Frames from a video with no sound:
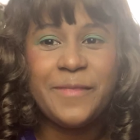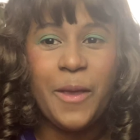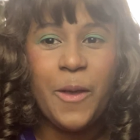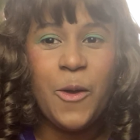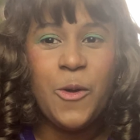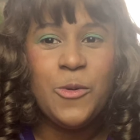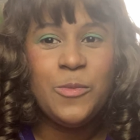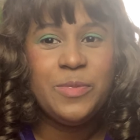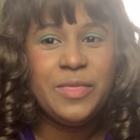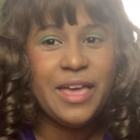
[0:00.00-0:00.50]

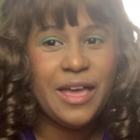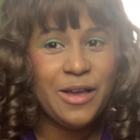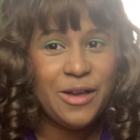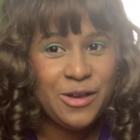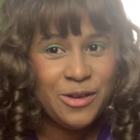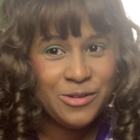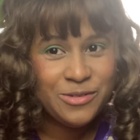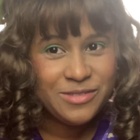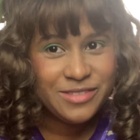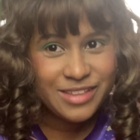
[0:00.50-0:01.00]
hope that,
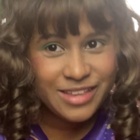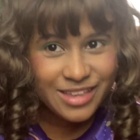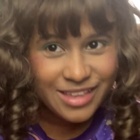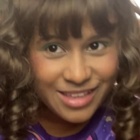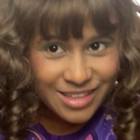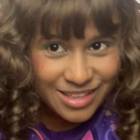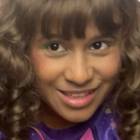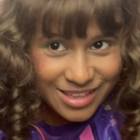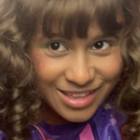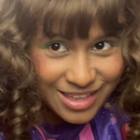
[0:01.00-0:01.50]
oh, look
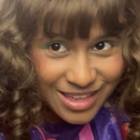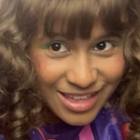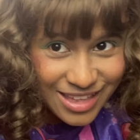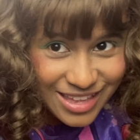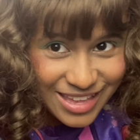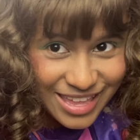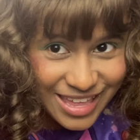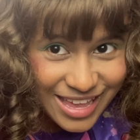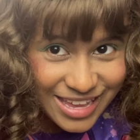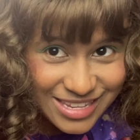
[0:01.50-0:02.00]
at,
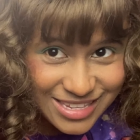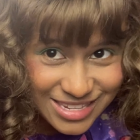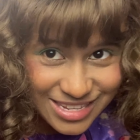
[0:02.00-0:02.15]
yeah,